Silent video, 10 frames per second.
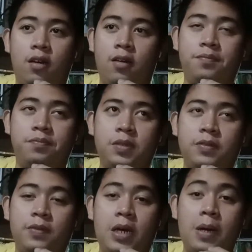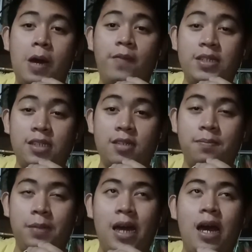drugs.
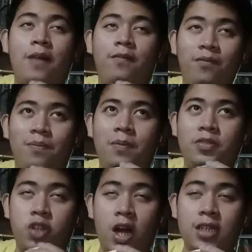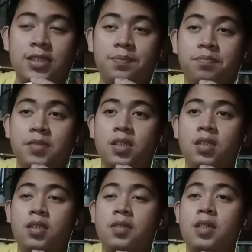It is important to implement
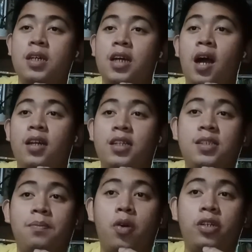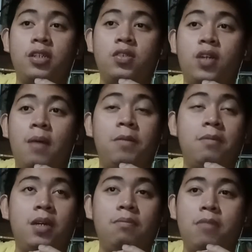measures to treat
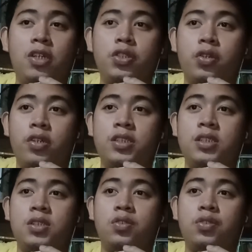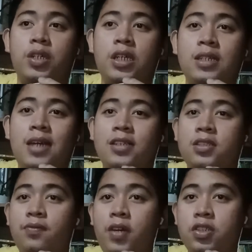extravasations of vesicants
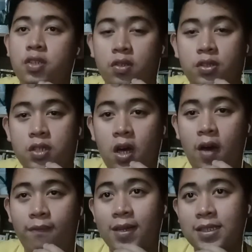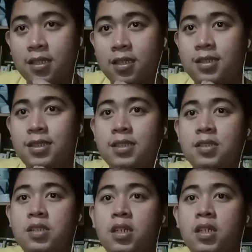medications if it occurs.